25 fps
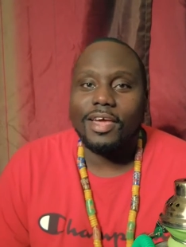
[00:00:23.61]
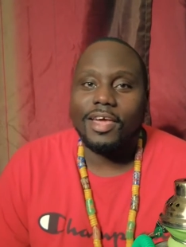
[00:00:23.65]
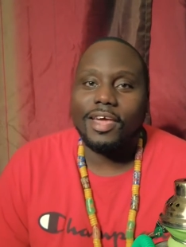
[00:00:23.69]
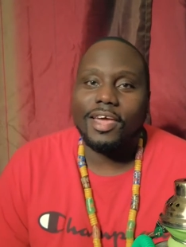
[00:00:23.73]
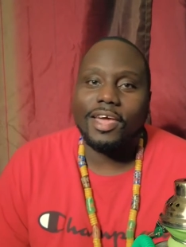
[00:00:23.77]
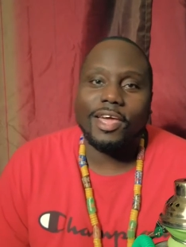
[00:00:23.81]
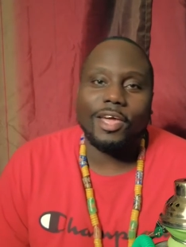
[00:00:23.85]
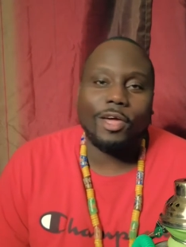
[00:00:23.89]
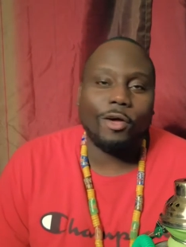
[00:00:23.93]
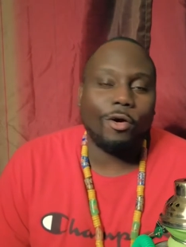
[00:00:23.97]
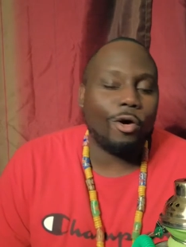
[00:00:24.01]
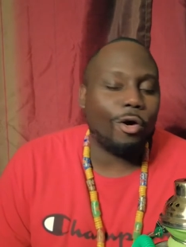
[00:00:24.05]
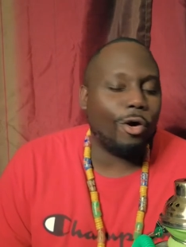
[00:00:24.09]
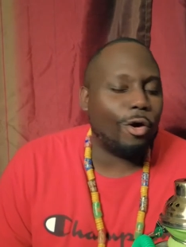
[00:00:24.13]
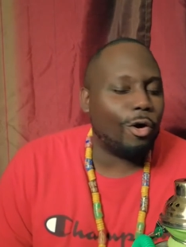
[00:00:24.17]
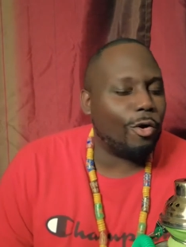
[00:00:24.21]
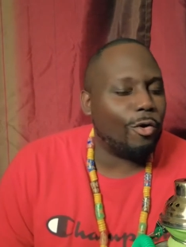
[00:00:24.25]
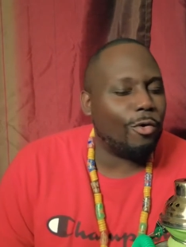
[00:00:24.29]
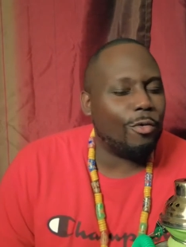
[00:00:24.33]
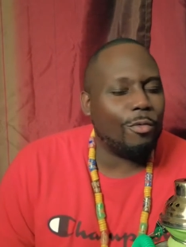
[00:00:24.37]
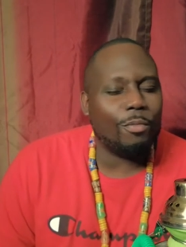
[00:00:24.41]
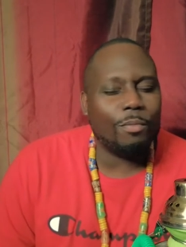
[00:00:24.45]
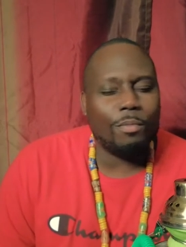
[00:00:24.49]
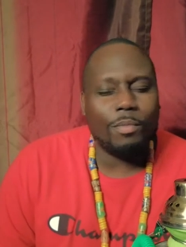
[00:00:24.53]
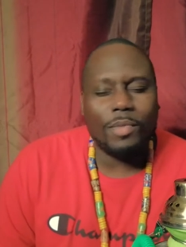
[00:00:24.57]
And
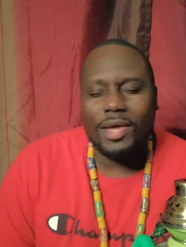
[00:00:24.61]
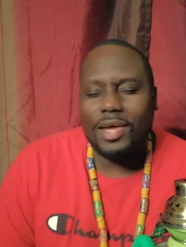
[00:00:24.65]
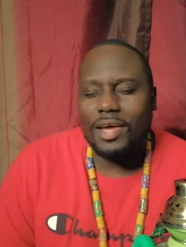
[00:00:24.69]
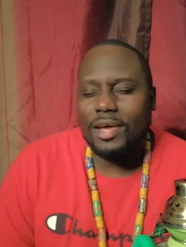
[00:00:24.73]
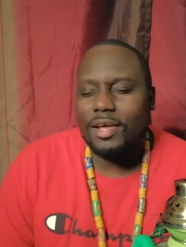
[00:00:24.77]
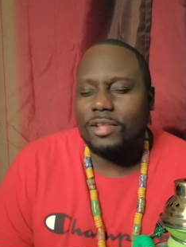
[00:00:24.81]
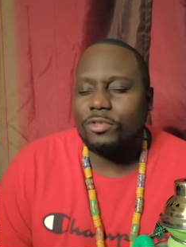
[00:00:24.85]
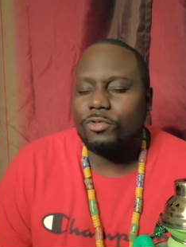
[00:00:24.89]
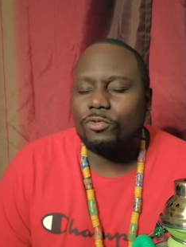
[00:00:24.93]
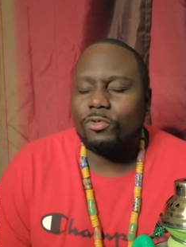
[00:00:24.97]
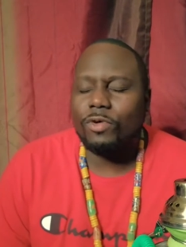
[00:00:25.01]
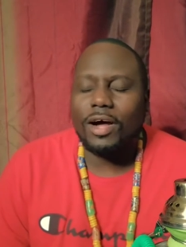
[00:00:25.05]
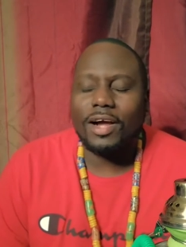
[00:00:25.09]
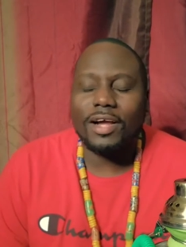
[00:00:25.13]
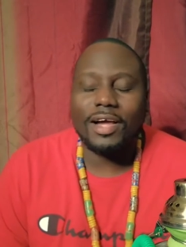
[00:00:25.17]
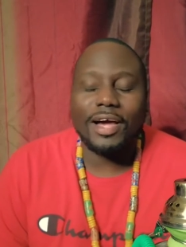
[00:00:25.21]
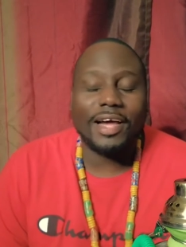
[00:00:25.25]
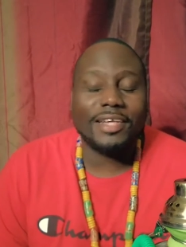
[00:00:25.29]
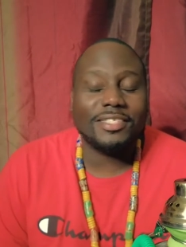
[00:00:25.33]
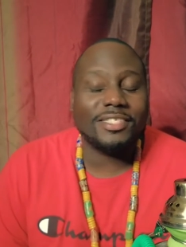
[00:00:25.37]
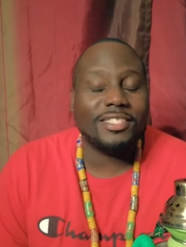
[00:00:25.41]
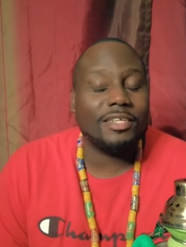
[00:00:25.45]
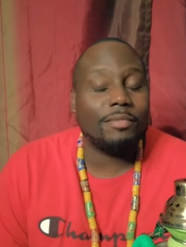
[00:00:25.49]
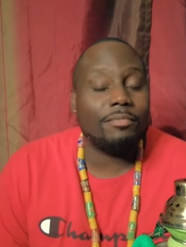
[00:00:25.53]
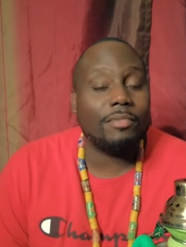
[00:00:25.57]
oh man, do I
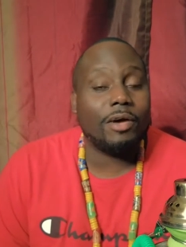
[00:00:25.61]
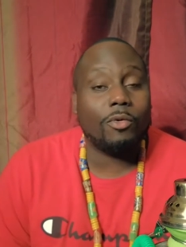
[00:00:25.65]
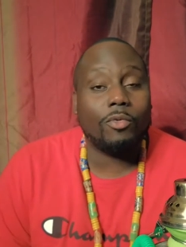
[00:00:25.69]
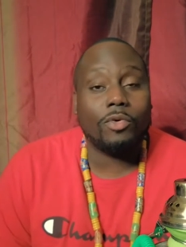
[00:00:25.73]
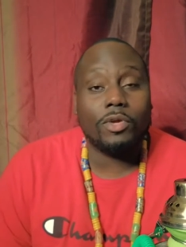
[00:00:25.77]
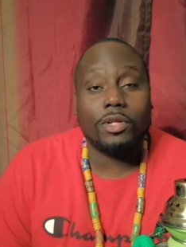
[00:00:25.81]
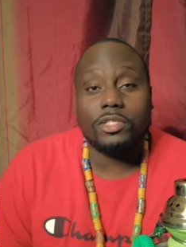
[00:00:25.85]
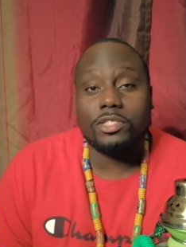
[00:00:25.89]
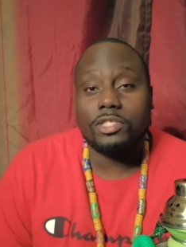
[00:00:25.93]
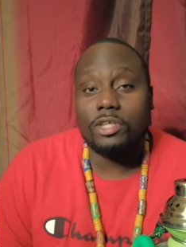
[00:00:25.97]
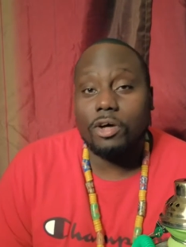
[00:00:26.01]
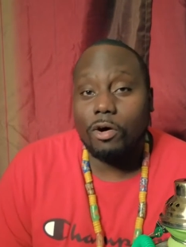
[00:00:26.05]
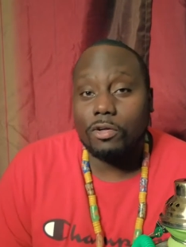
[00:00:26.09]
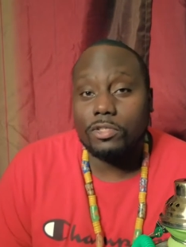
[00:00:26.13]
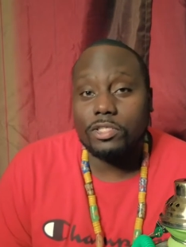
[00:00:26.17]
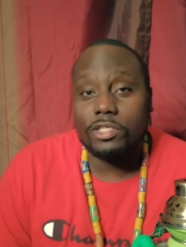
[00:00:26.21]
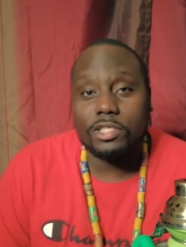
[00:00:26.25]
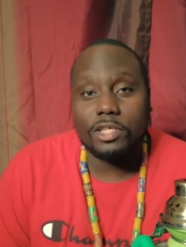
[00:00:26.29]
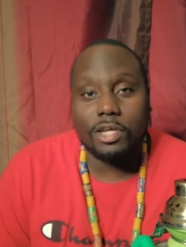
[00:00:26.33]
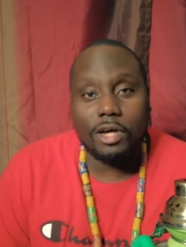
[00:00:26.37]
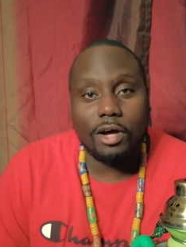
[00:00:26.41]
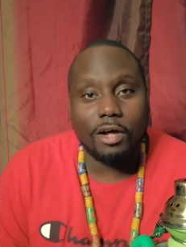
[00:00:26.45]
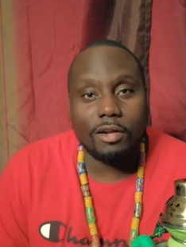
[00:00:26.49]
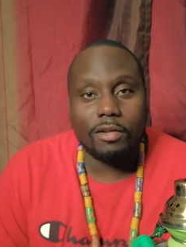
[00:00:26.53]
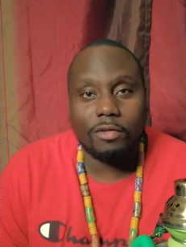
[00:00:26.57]
got something I want to talk to
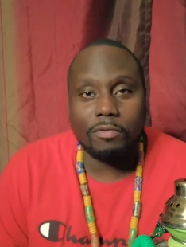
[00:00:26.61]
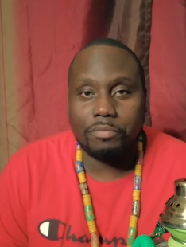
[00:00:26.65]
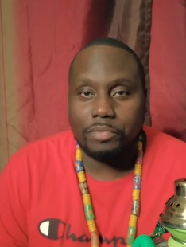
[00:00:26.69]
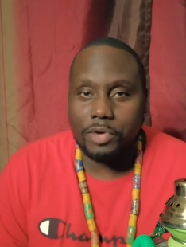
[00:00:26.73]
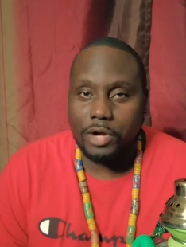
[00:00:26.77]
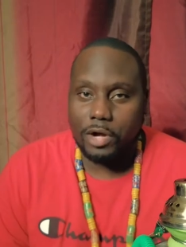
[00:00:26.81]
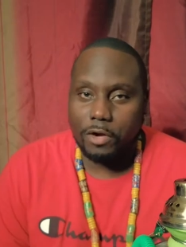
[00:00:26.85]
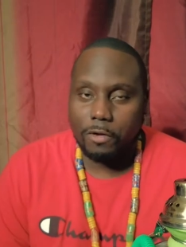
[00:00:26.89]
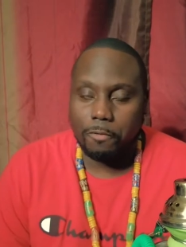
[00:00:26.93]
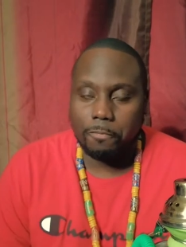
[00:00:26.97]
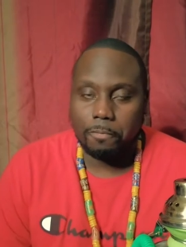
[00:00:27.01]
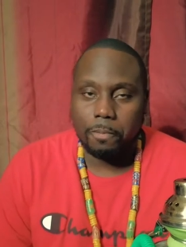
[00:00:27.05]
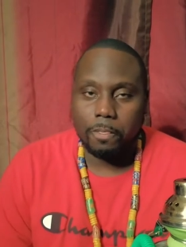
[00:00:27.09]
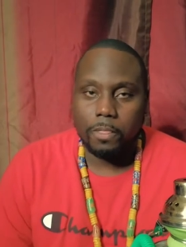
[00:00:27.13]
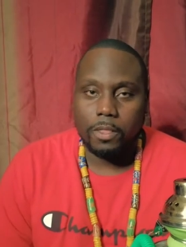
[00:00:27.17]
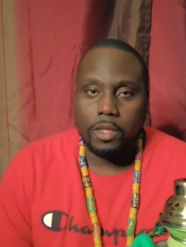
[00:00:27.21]
y'all about.